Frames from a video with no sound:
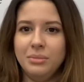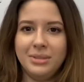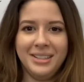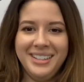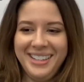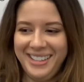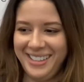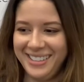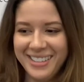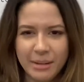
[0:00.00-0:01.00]

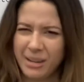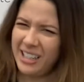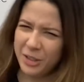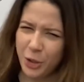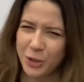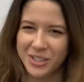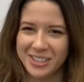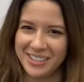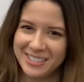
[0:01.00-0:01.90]
Am I allowed to curse?